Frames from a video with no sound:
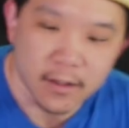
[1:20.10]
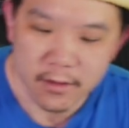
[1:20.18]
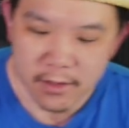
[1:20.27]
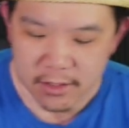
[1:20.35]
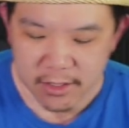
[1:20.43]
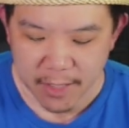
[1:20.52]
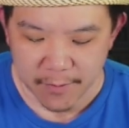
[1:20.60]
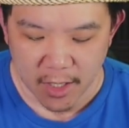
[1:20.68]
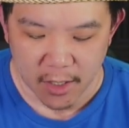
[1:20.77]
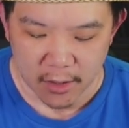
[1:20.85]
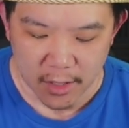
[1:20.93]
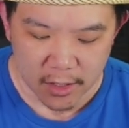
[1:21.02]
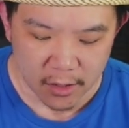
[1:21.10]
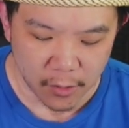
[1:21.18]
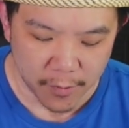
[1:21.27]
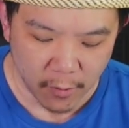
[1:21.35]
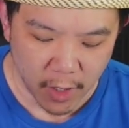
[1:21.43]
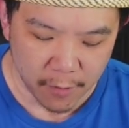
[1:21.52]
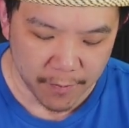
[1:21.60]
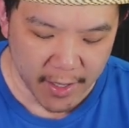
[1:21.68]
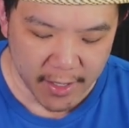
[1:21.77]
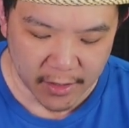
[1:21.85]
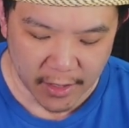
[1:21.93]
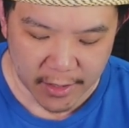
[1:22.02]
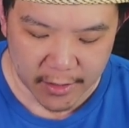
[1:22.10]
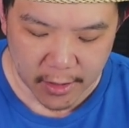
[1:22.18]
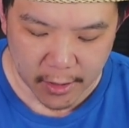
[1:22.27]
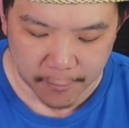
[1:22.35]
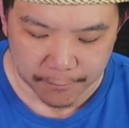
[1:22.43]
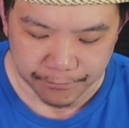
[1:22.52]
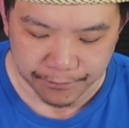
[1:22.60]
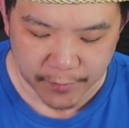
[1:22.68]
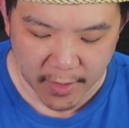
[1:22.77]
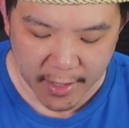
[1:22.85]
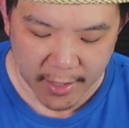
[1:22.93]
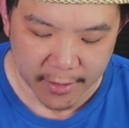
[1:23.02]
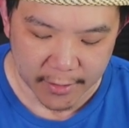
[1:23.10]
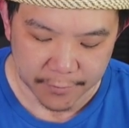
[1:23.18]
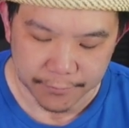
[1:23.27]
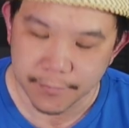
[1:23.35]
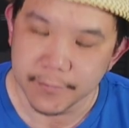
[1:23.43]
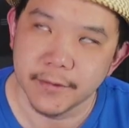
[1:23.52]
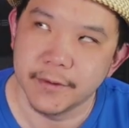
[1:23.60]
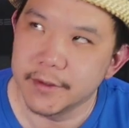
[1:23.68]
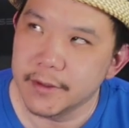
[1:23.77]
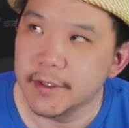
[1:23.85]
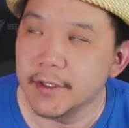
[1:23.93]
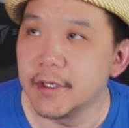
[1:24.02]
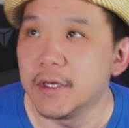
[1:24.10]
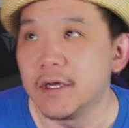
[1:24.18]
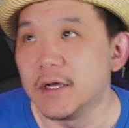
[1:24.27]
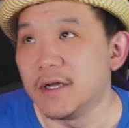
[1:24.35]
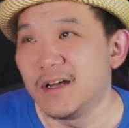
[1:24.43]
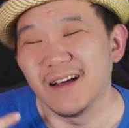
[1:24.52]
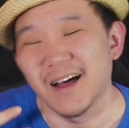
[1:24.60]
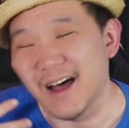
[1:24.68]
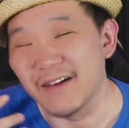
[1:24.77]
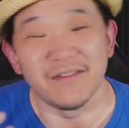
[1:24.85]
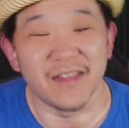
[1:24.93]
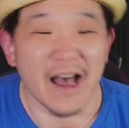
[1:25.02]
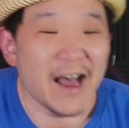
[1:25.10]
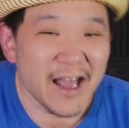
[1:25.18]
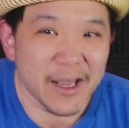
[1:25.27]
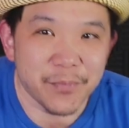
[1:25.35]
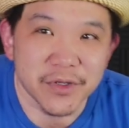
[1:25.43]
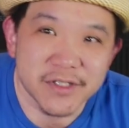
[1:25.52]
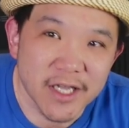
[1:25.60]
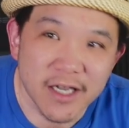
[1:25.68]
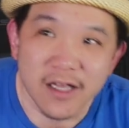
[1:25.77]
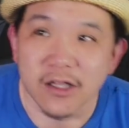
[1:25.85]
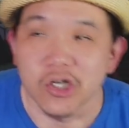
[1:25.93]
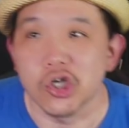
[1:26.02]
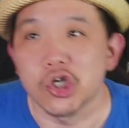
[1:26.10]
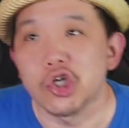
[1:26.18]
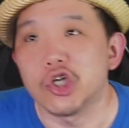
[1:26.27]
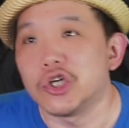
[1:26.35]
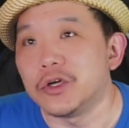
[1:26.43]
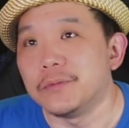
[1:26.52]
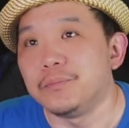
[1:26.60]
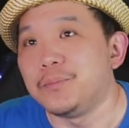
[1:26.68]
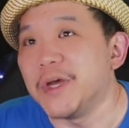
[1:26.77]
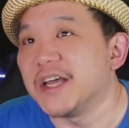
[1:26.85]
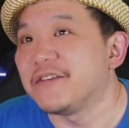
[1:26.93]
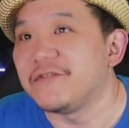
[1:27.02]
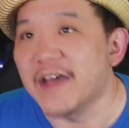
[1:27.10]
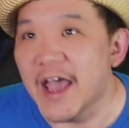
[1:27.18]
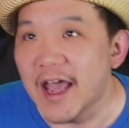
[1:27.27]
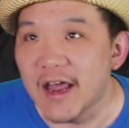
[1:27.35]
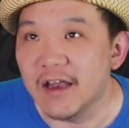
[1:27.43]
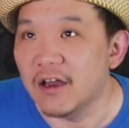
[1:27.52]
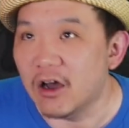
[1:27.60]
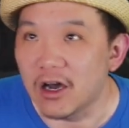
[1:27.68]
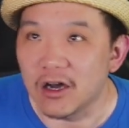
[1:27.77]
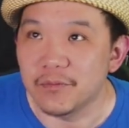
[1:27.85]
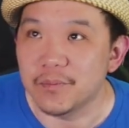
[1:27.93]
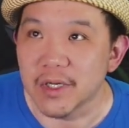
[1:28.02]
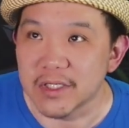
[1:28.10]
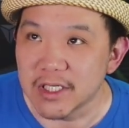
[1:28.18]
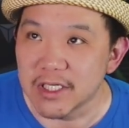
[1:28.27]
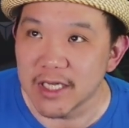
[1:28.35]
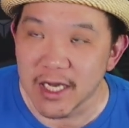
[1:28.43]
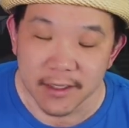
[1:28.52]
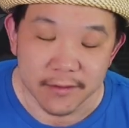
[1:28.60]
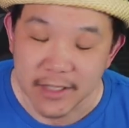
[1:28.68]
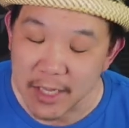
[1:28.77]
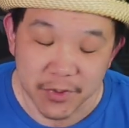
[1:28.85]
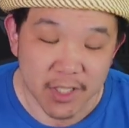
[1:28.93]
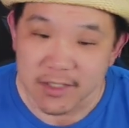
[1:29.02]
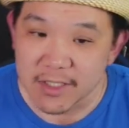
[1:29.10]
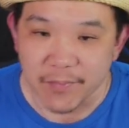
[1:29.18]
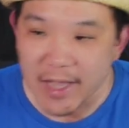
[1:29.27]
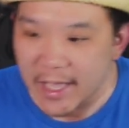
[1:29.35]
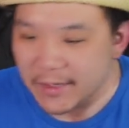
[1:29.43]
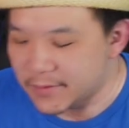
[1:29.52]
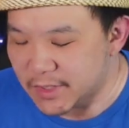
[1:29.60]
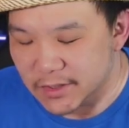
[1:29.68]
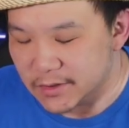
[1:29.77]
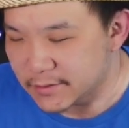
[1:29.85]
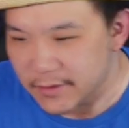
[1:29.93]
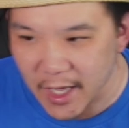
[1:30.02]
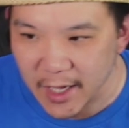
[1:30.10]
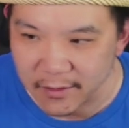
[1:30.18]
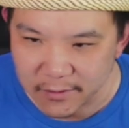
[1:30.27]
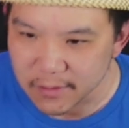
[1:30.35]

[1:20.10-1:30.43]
This came out a little bit while back, and I'm not a particular big fan of Patina. Not because it's bad, I'm just not